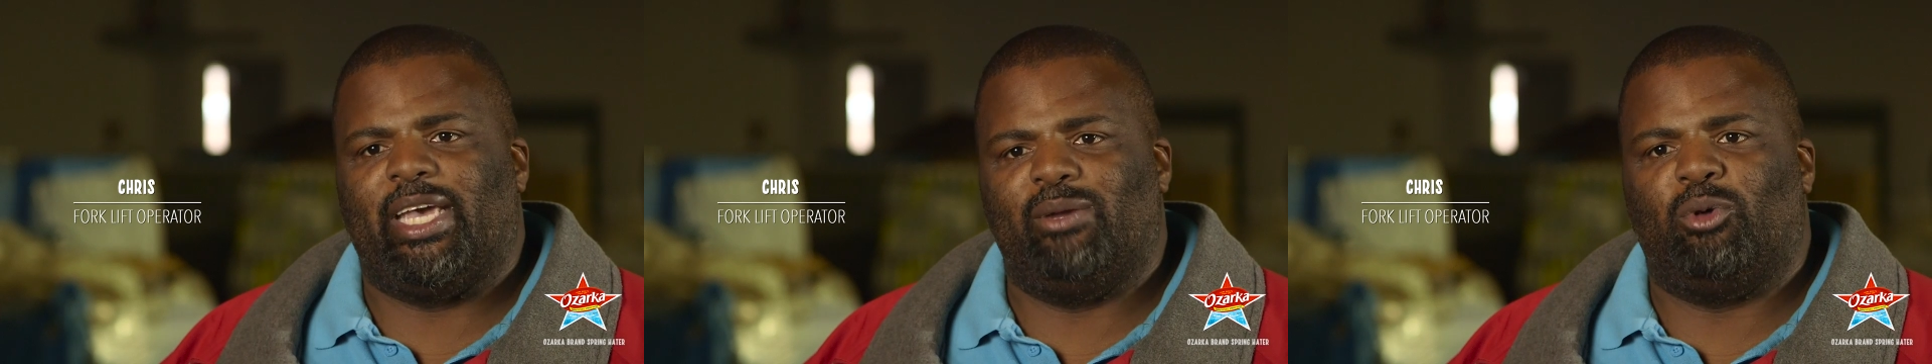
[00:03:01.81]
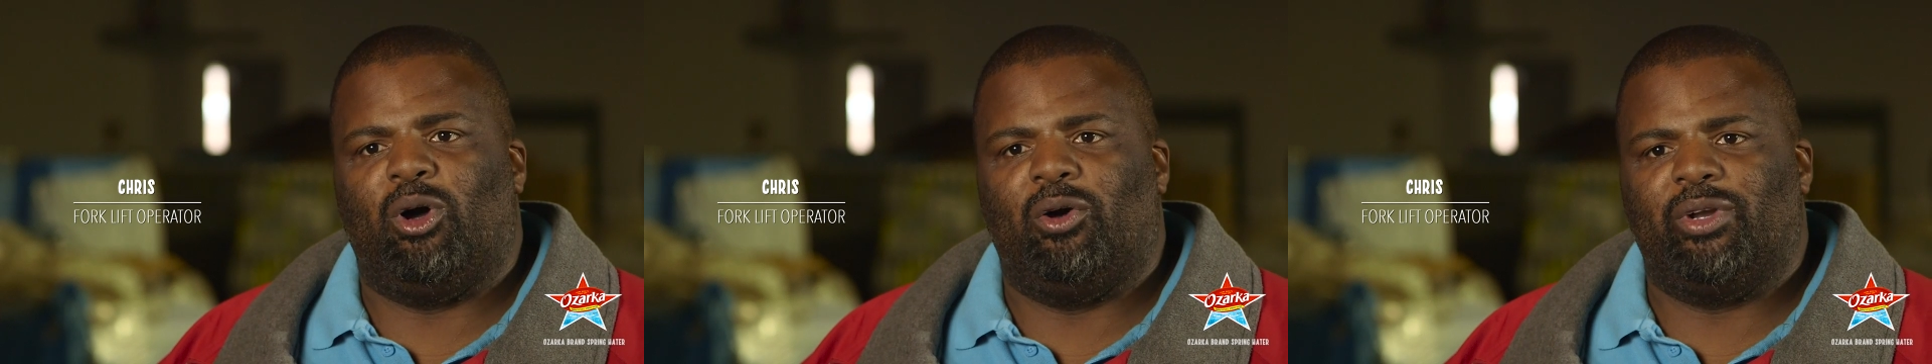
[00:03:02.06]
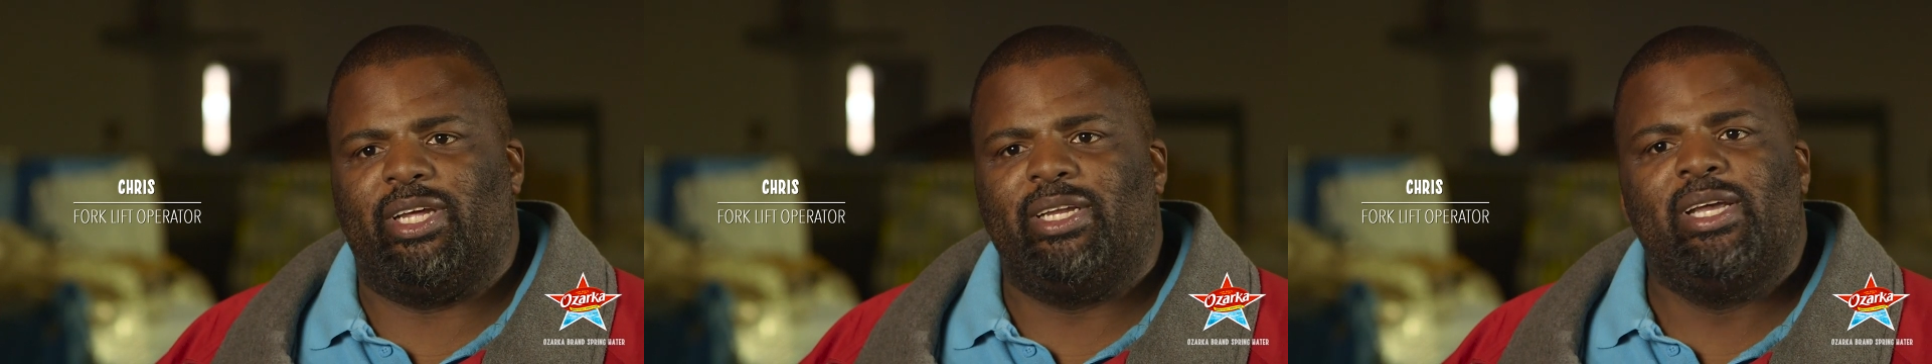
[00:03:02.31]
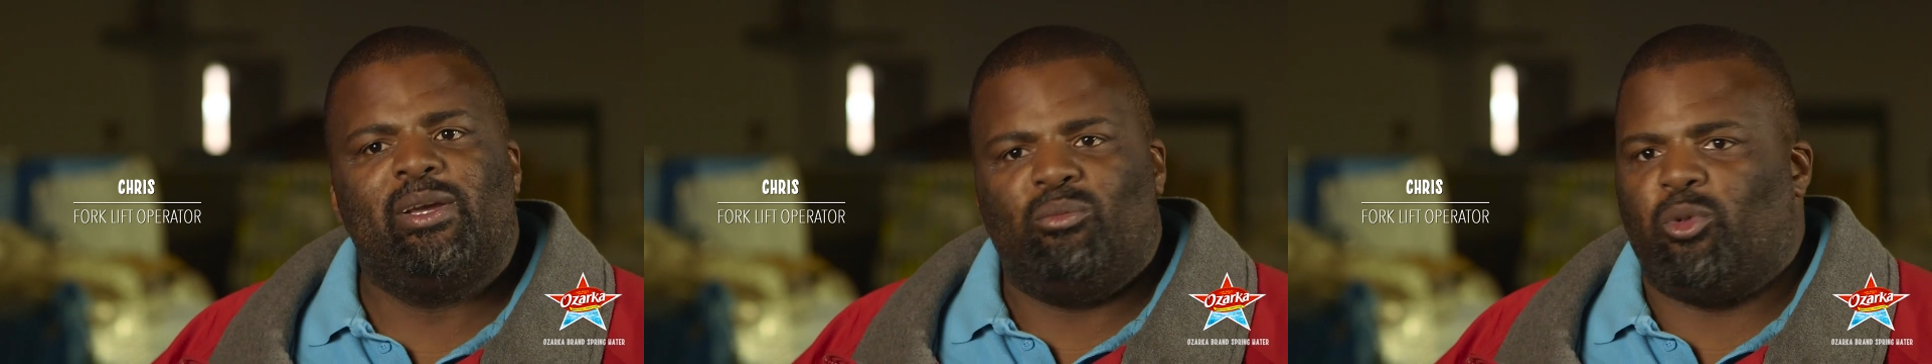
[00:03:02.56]
label on it.
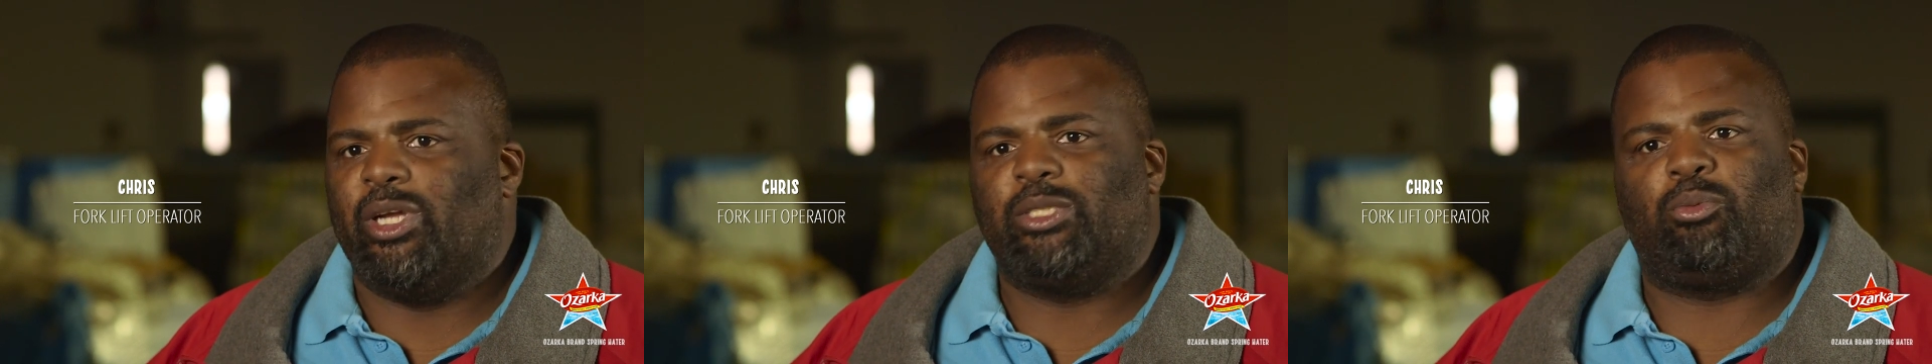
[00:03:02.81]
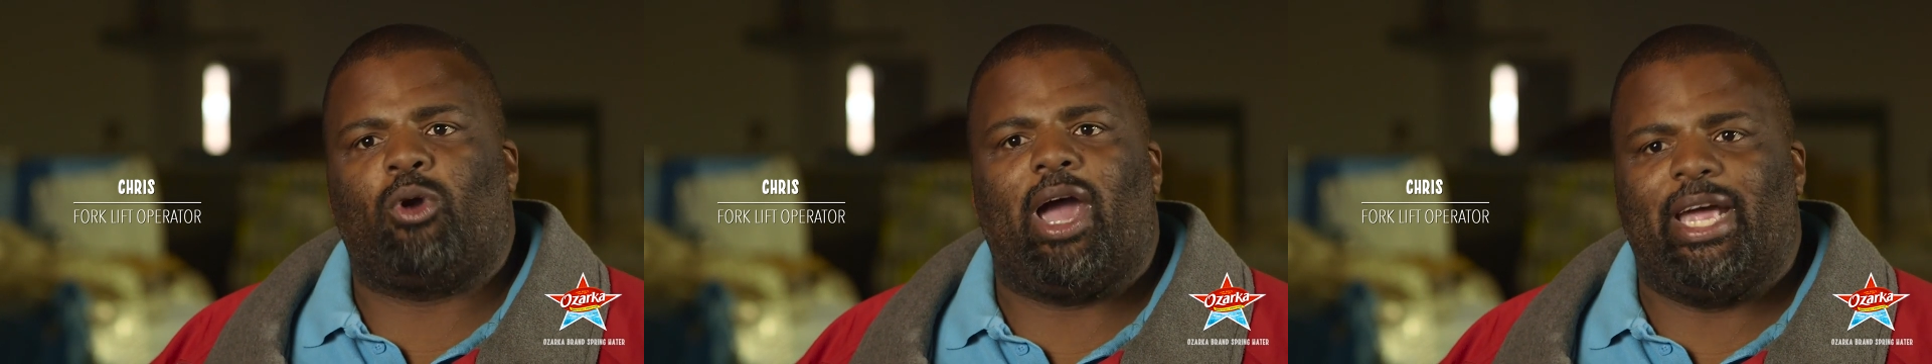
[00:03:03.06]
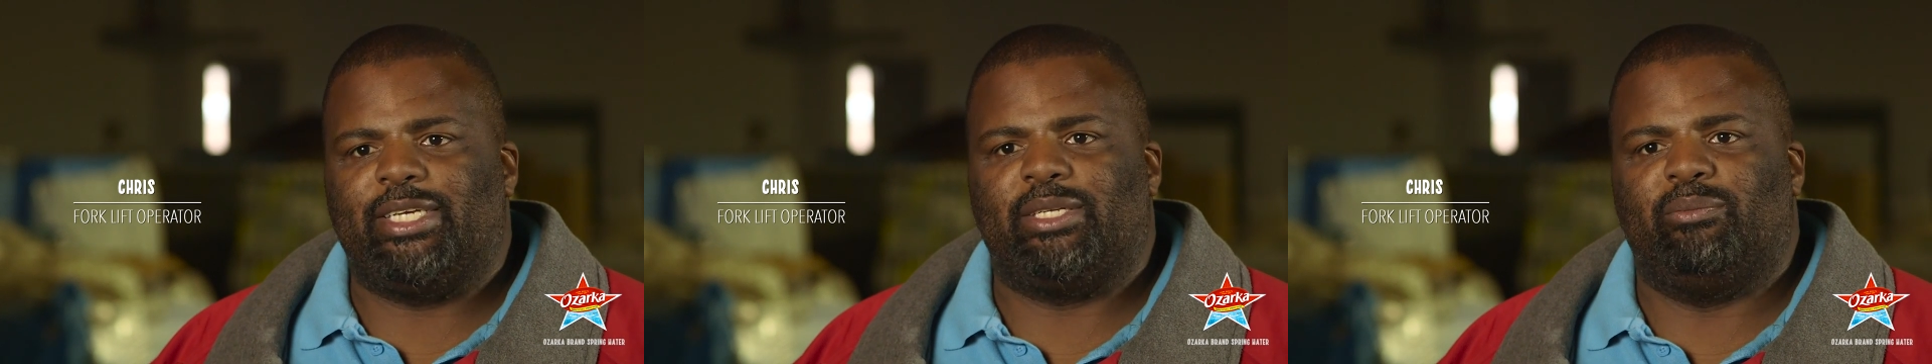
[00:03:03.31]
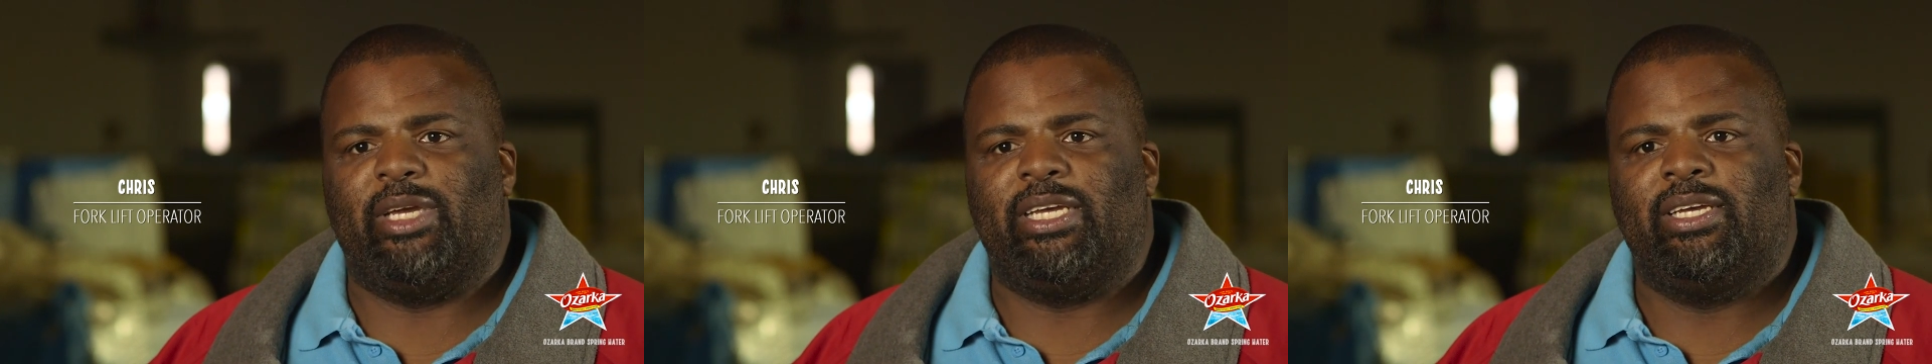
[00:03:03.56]
Brings pride
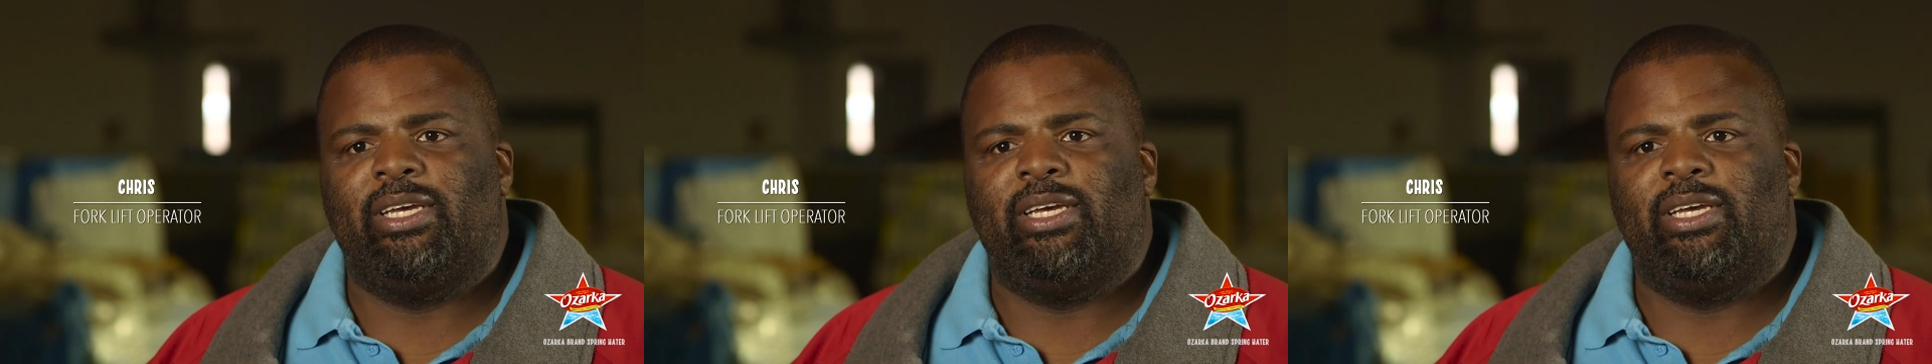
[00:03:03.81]
to me.